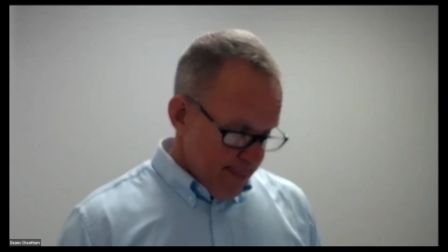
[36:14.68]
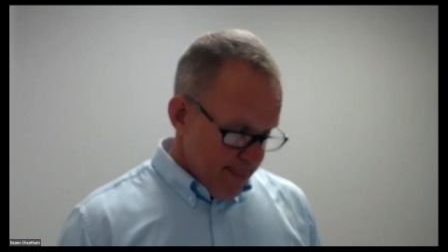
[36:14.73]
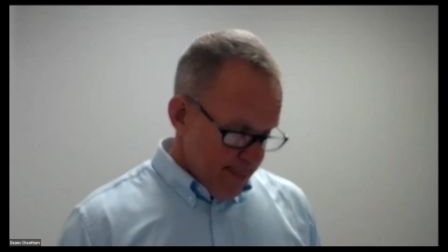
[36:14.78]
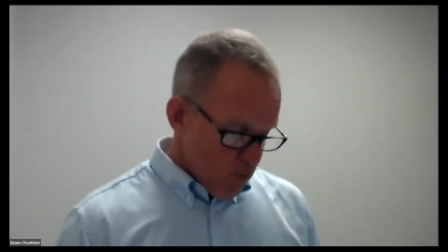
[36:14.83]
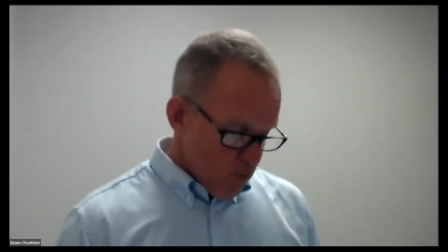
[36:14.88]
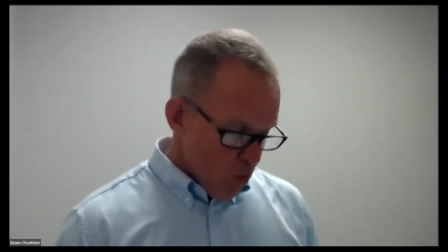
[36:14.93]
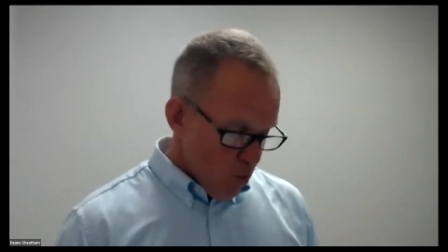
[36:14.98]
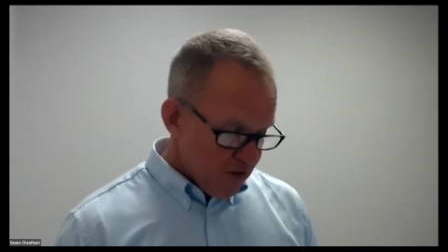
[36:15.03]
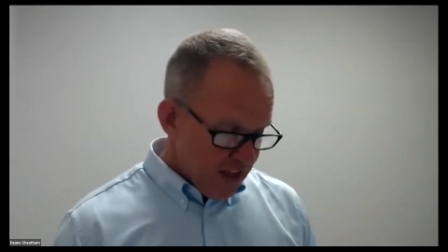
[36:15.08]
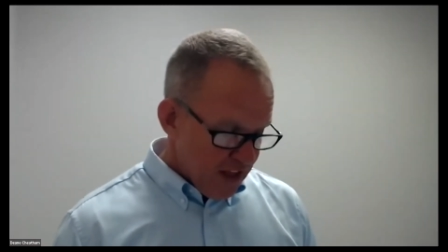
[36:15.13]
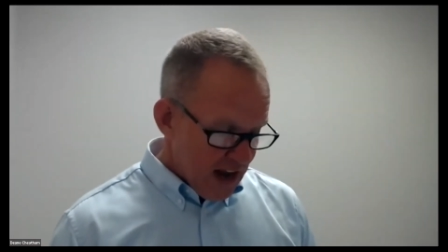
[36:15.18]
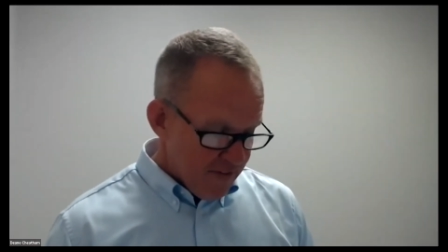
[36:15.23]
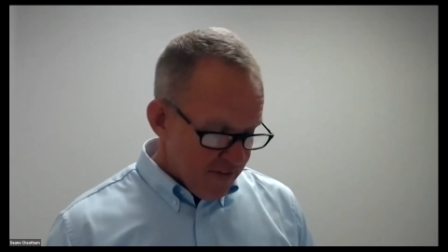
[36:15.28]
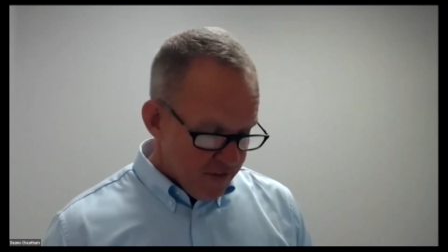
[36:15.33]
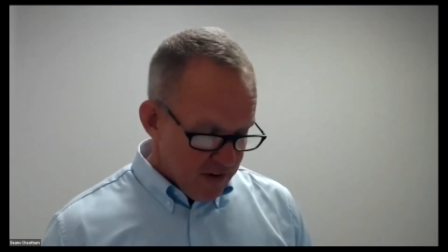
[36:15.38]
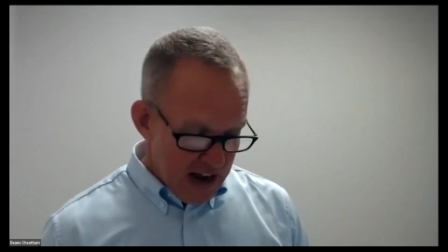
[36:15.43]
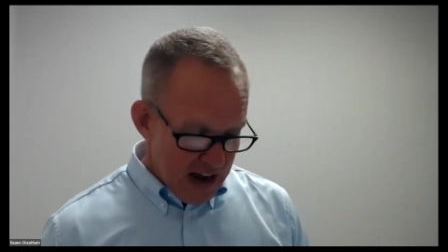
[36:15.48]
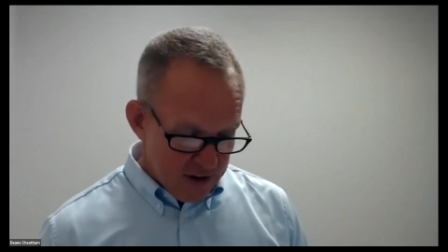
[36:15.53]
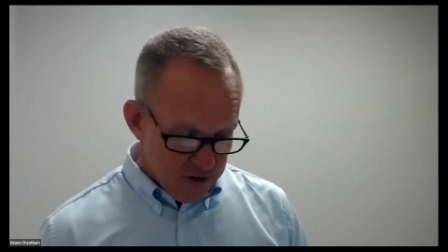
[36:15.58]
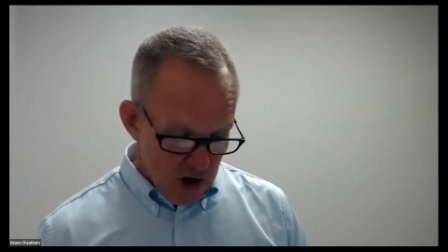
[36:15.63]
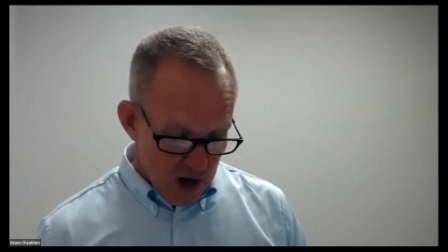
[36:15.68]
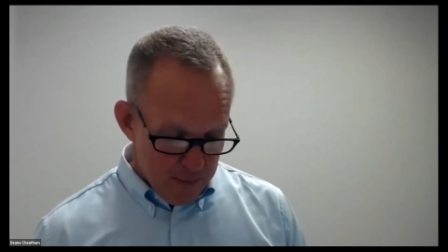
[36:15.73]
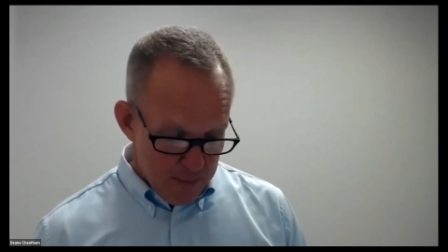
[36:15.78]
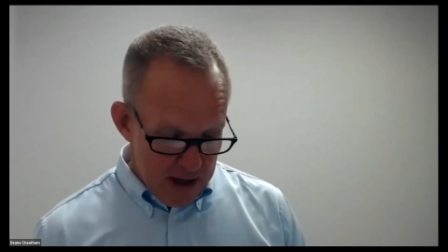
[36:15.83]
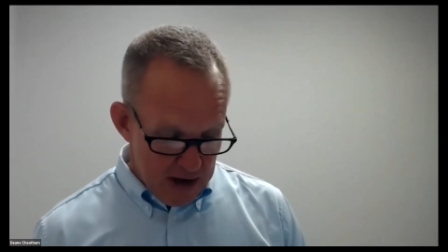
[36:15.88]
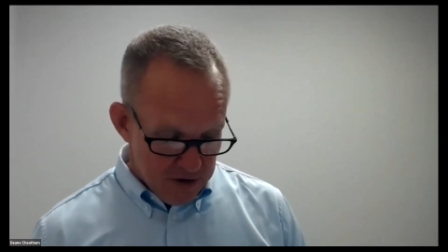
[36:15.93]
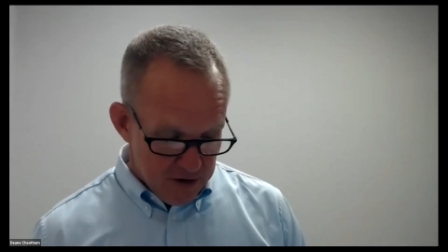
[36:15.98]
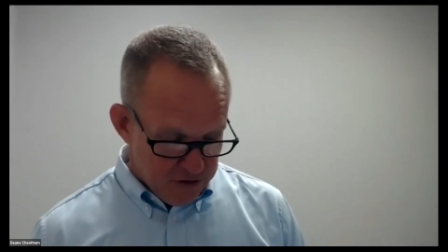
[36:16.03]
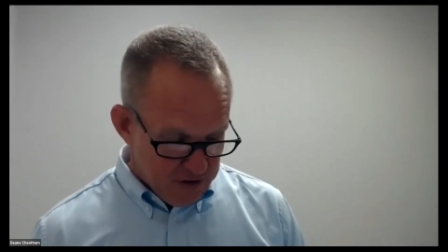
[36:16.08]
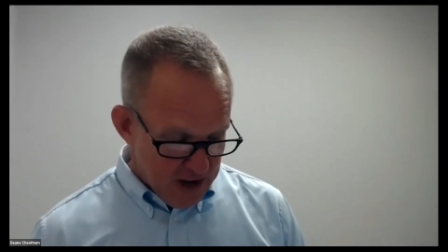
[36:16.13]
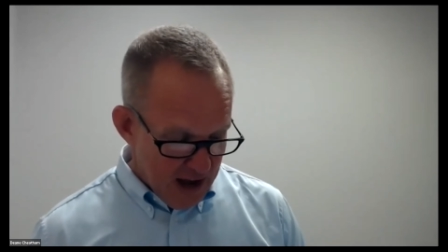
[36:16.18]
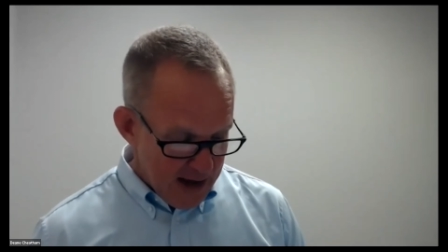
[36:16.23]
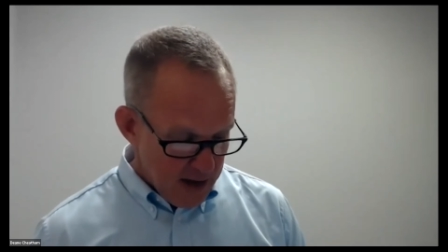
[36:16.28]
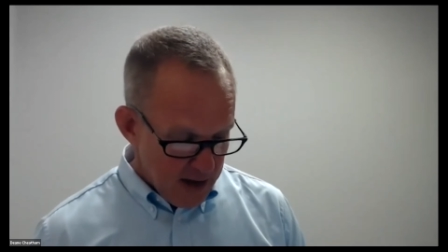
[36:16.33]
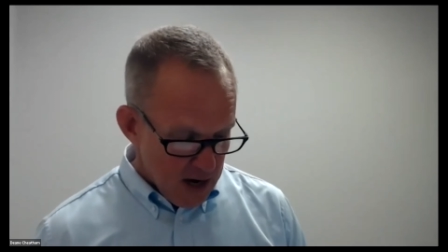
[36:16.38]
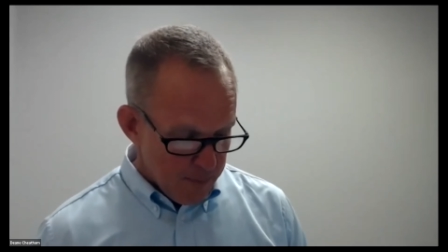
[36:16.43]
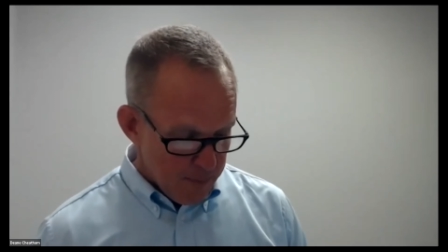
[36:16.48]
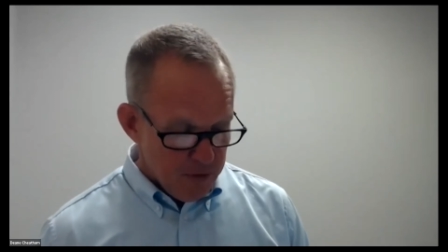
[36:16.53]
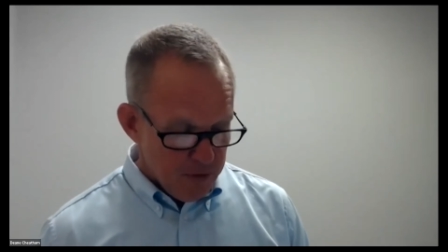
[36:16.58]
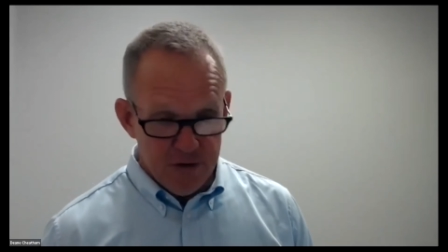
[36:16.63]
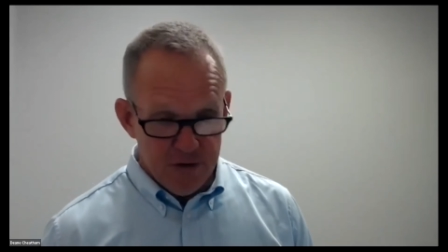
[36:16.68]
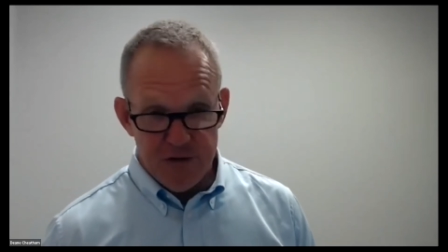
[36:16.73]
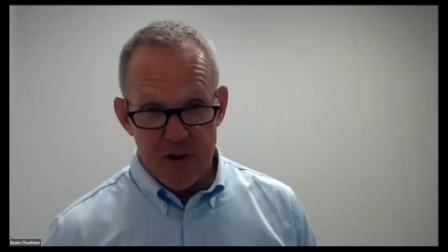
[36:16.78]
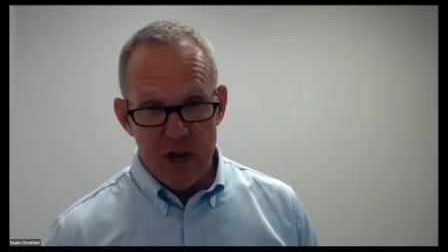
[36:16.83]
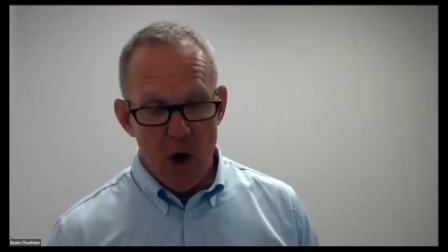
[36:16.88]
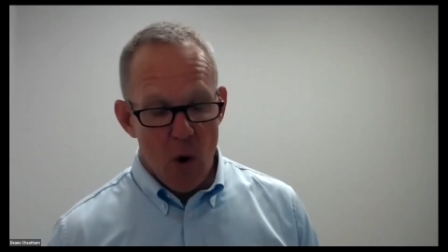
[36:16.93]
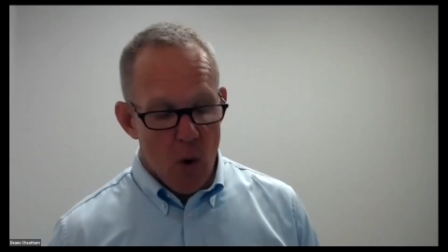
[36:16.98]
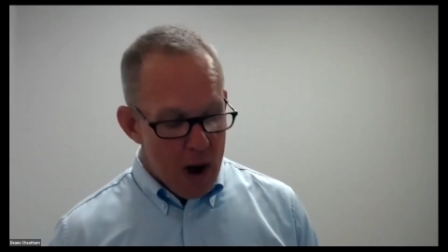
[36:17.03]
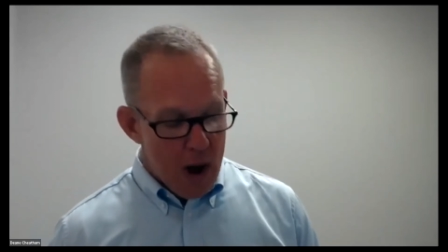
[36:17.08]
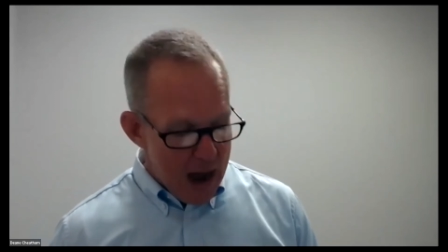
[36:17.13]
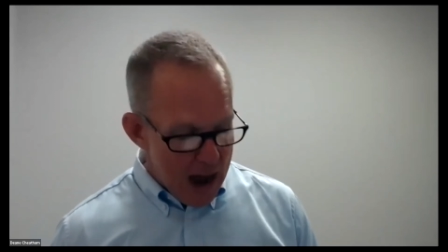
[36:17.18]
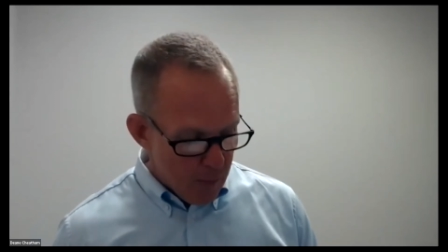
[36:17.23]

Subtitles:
One thing I forgot to talk about is tighten up your COI.